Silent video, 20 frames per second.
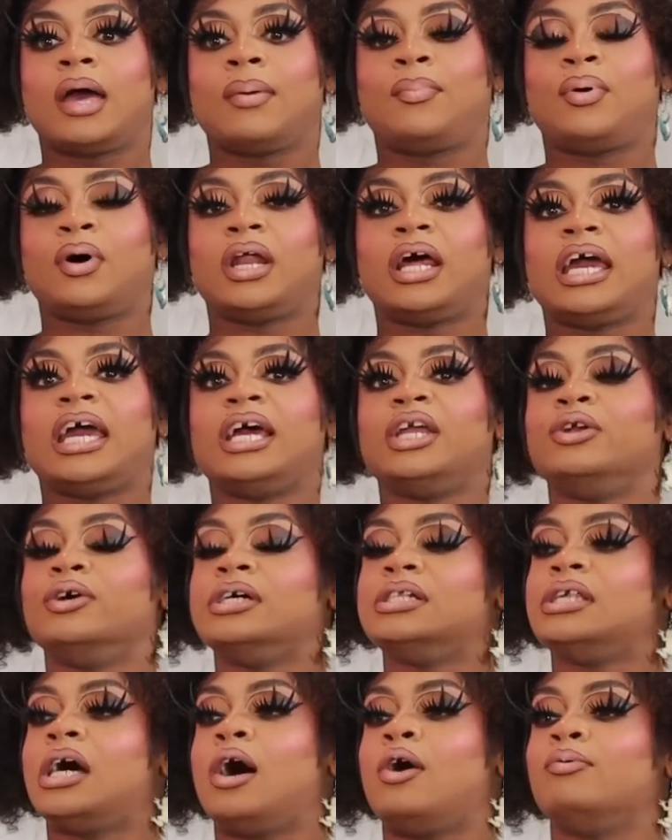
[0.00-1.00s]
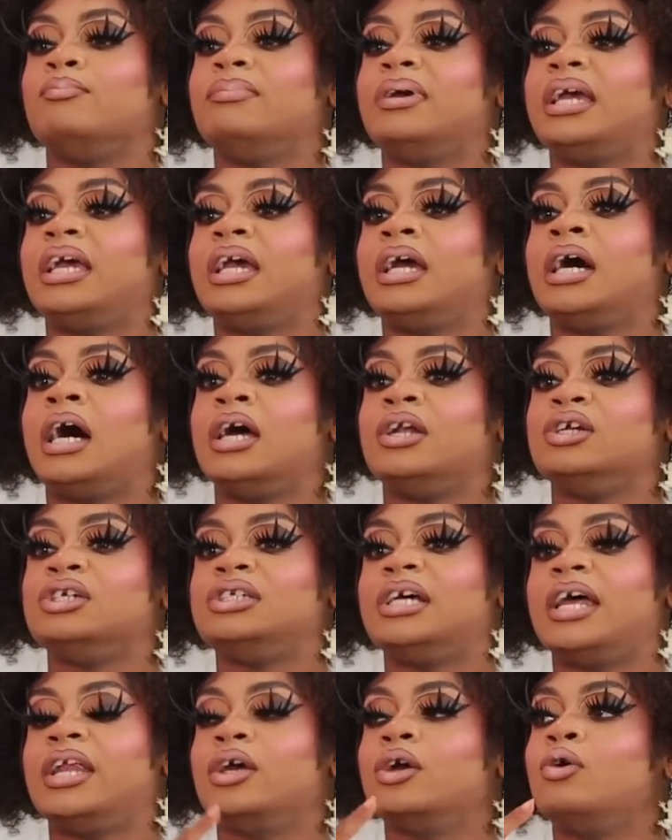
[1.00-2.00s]
put a hindrance on me
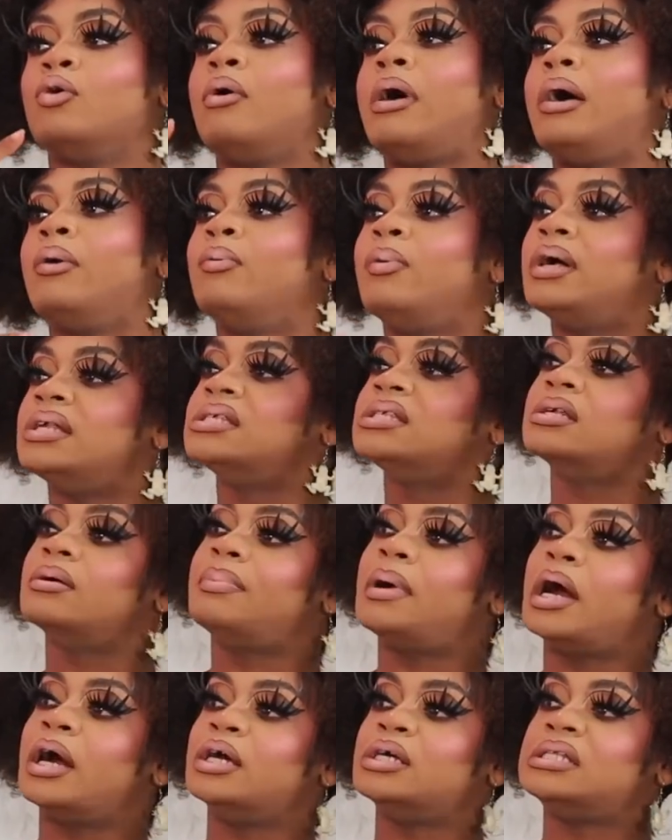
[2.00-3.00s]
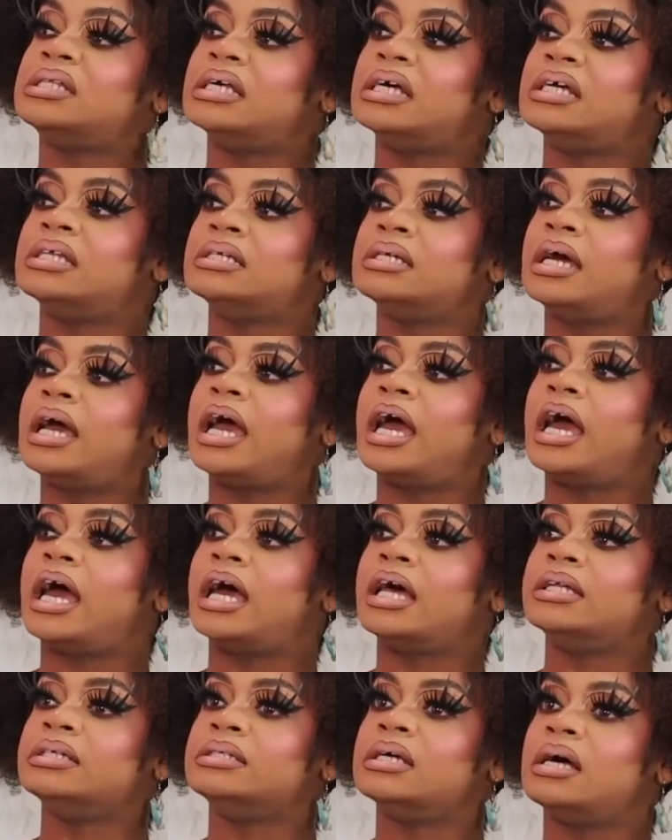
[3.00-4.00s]
understanding who I was as a person
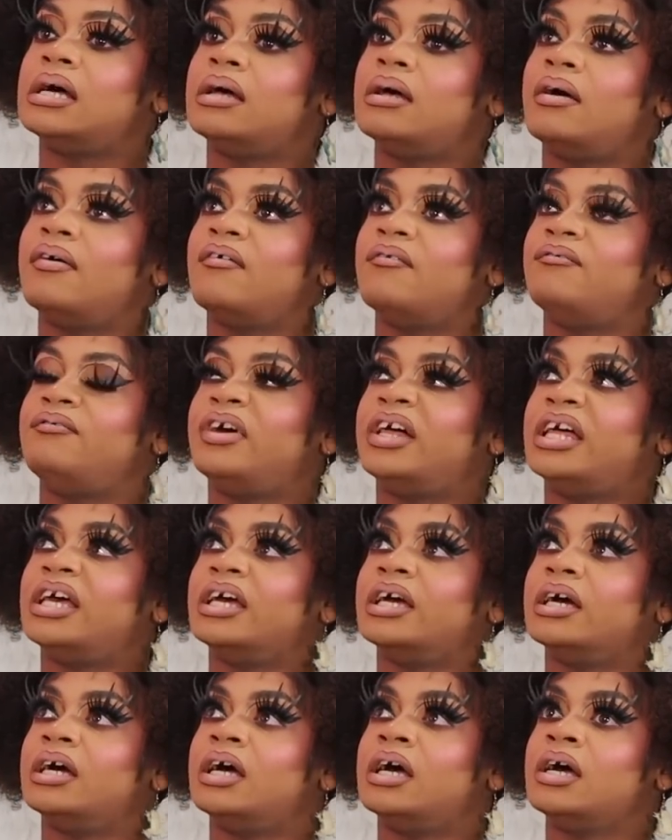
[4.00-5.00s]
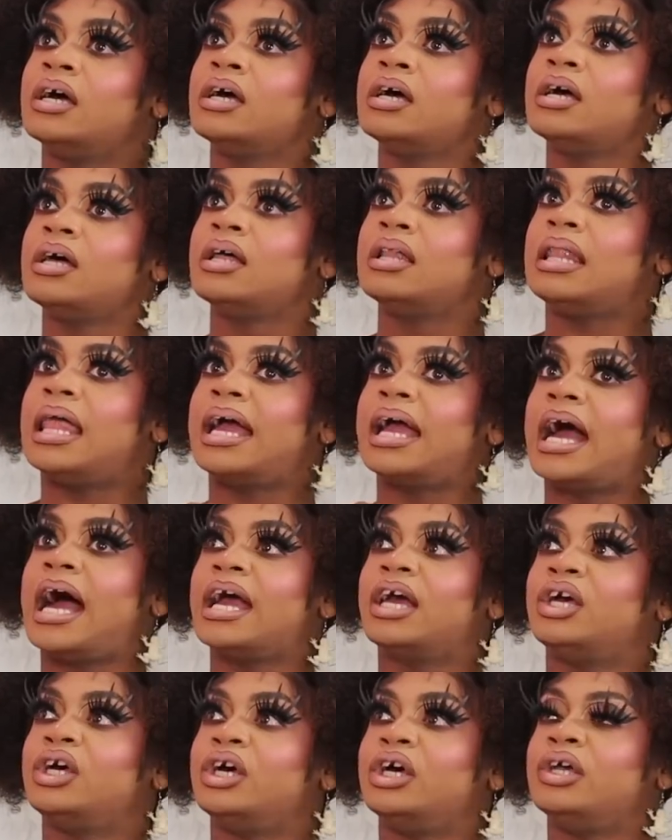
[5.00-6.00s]
and feeling like
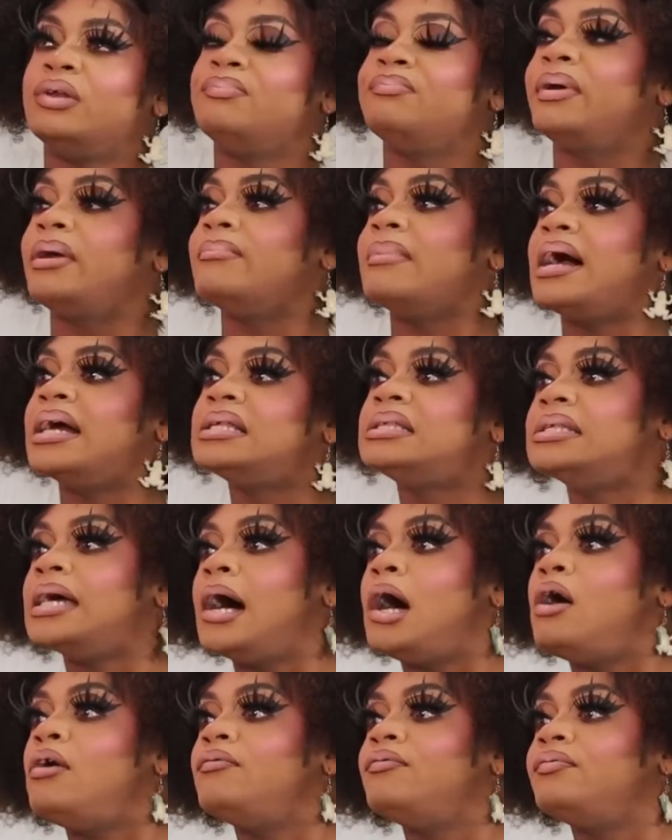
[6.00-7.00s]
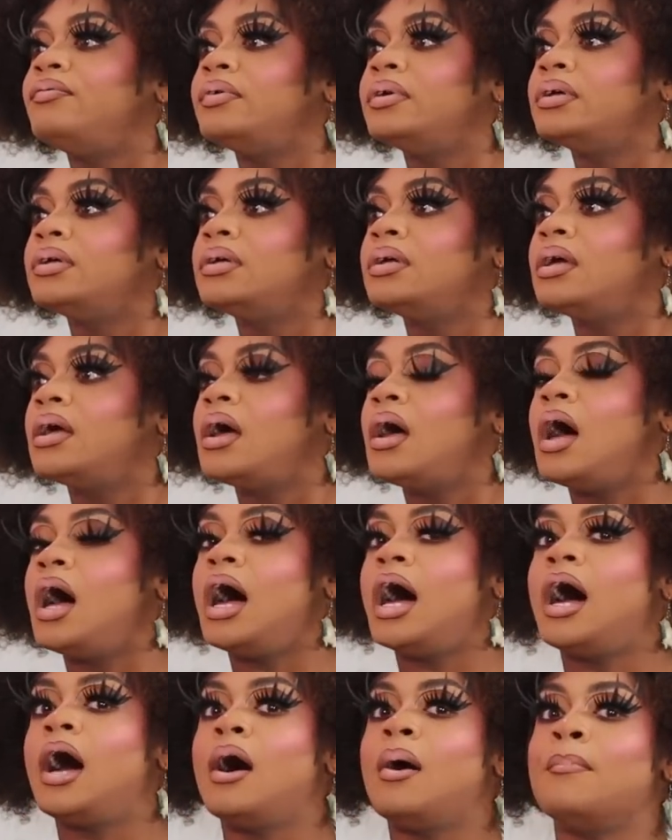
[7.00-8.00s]
I couldn't be myself.
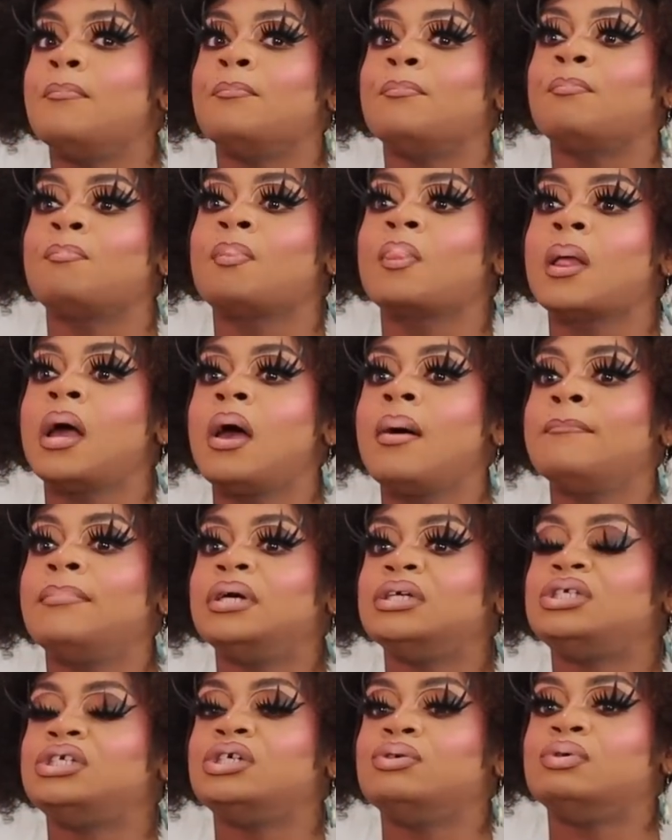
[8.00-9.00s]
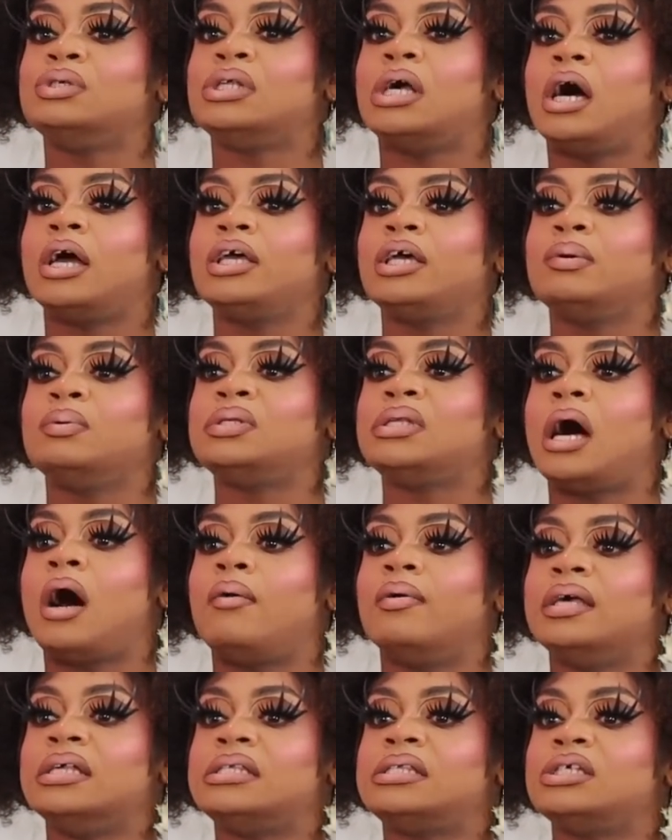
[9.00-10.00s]
But she was
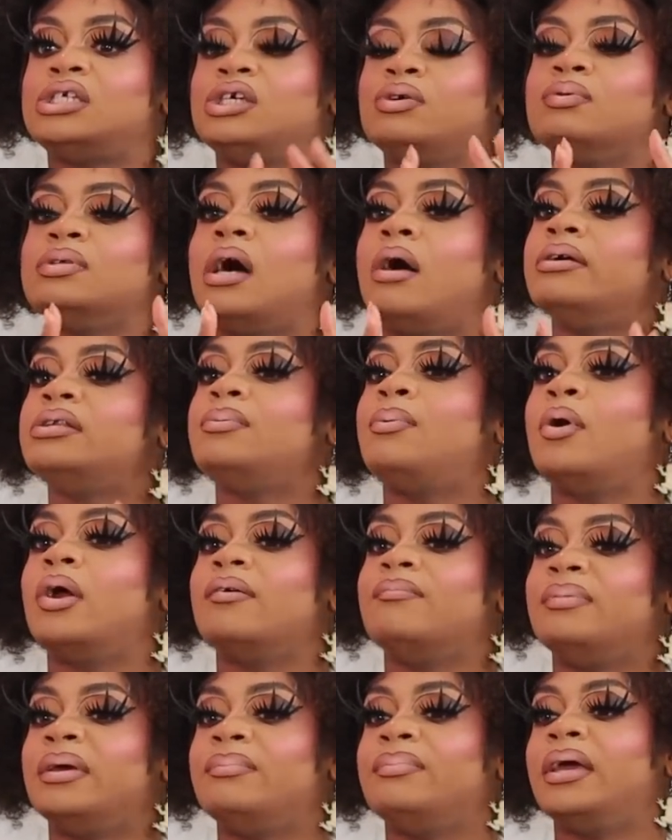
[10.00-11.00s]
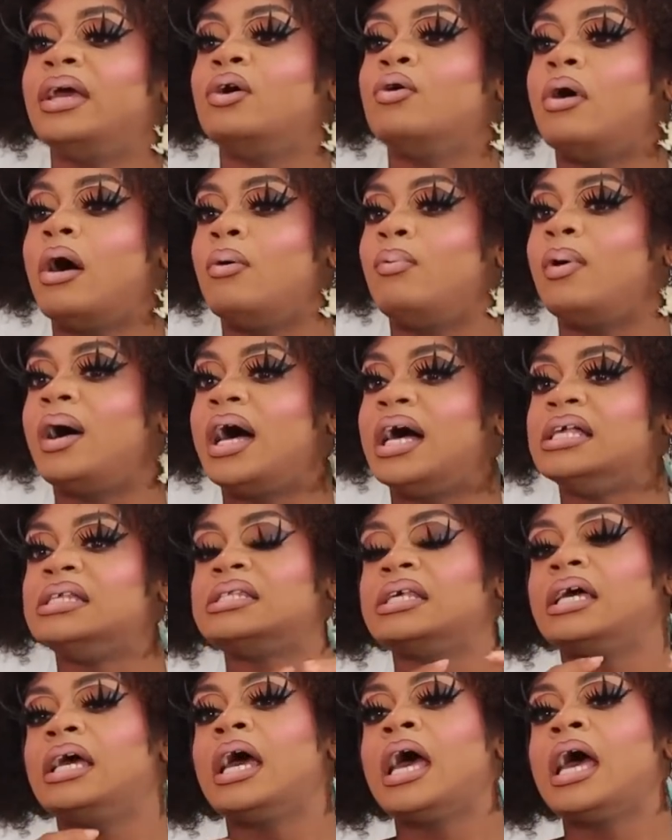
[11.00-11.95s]
always supportive of me being who I was.